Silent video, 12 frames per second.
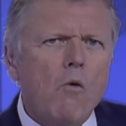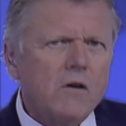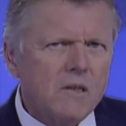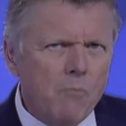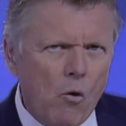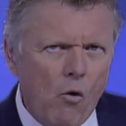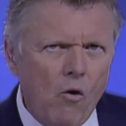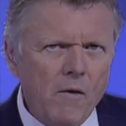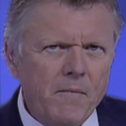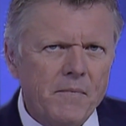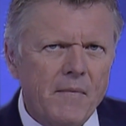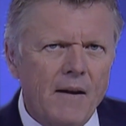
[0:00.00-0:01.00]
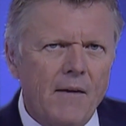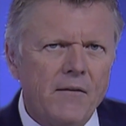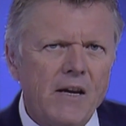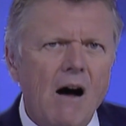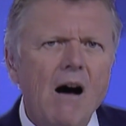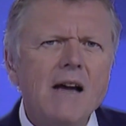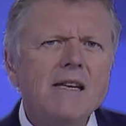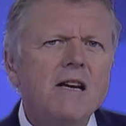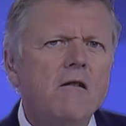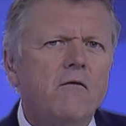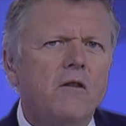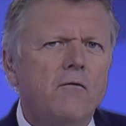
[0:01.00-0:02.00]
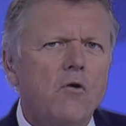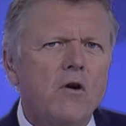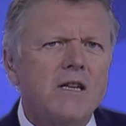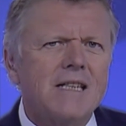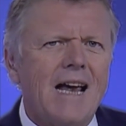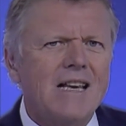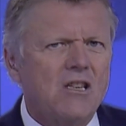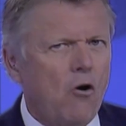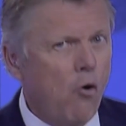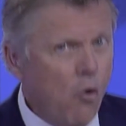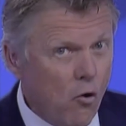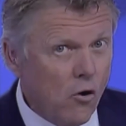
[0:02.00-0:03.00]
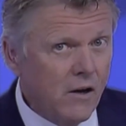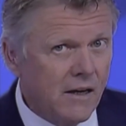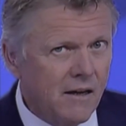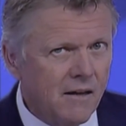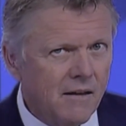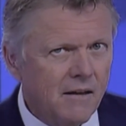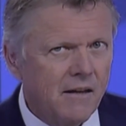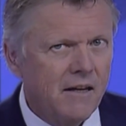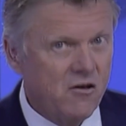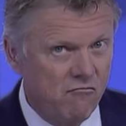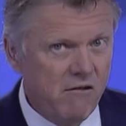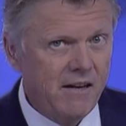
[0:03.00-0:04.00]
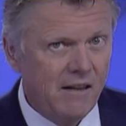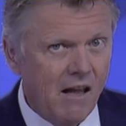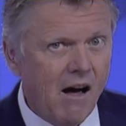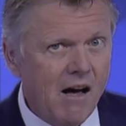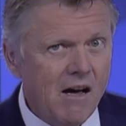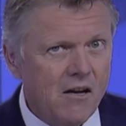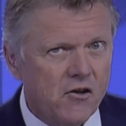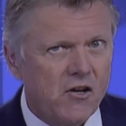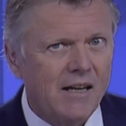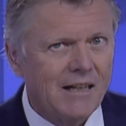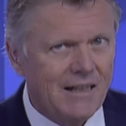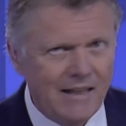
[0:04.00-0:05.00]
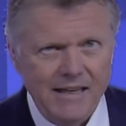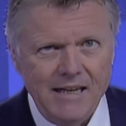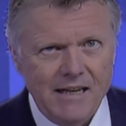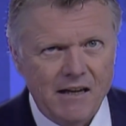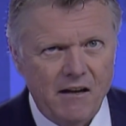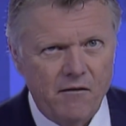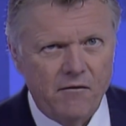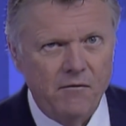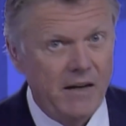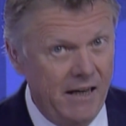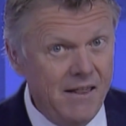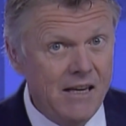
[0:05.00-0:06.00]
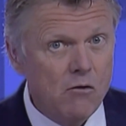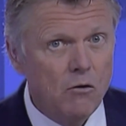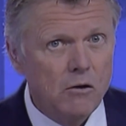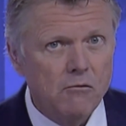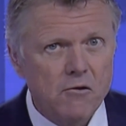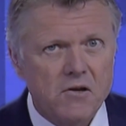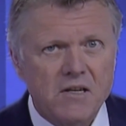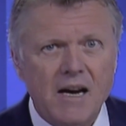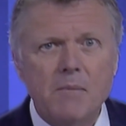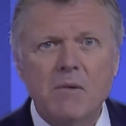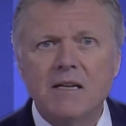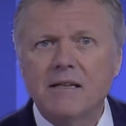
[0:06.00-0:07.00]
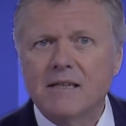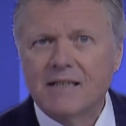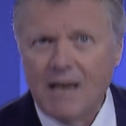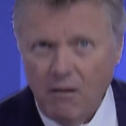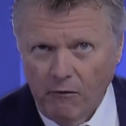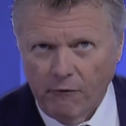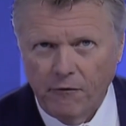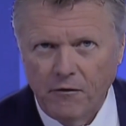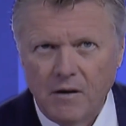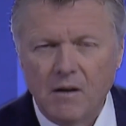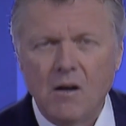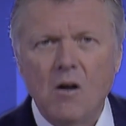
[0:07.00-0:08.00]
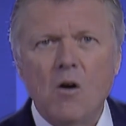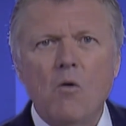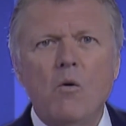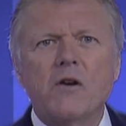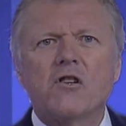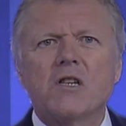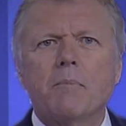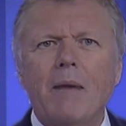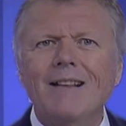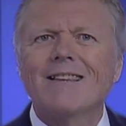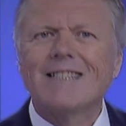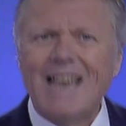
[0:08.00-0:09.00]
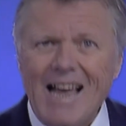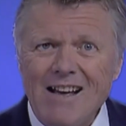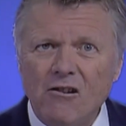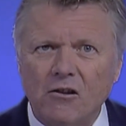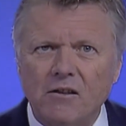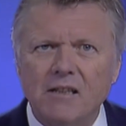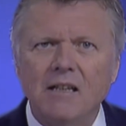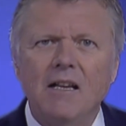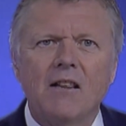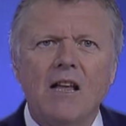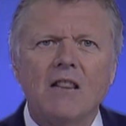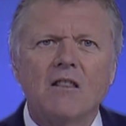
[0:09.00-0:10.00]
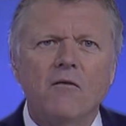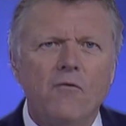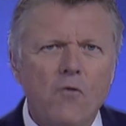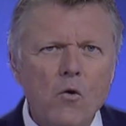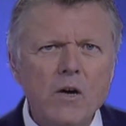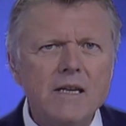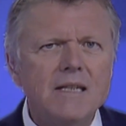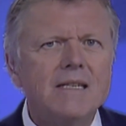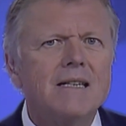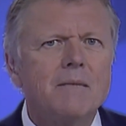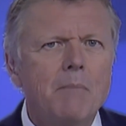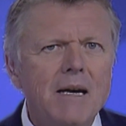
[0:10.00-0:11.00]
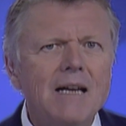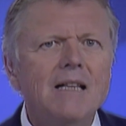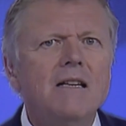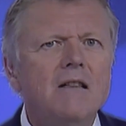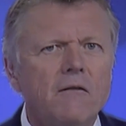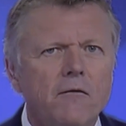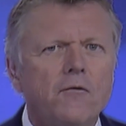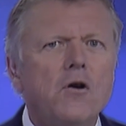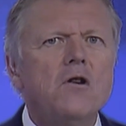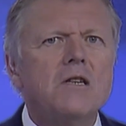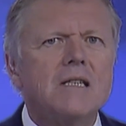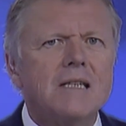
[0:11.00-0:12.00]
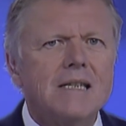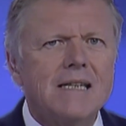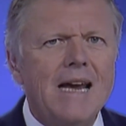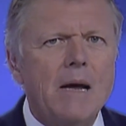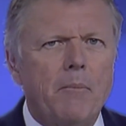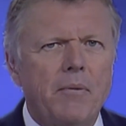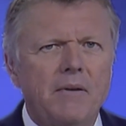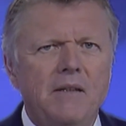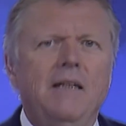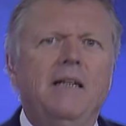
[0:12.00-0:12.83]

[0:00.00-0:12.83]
What's more, the idea of the Voice as a hook is writ large and clear in the Uluru Statement itself, which spells out that the Voice is merely the first step